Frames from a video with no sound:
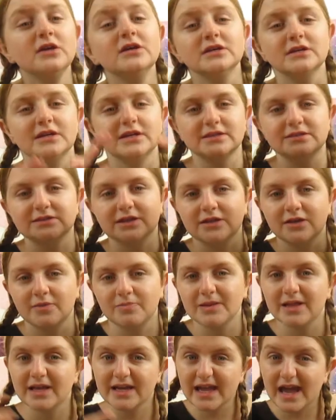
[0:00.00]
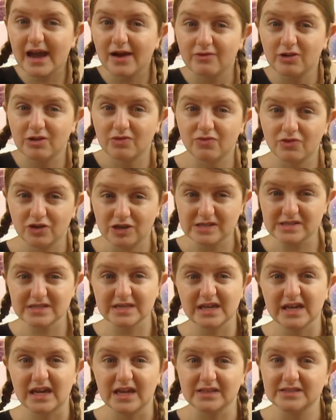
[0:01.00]
He's done a play area for his
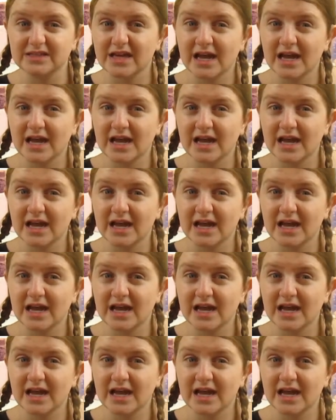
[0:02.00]
kid,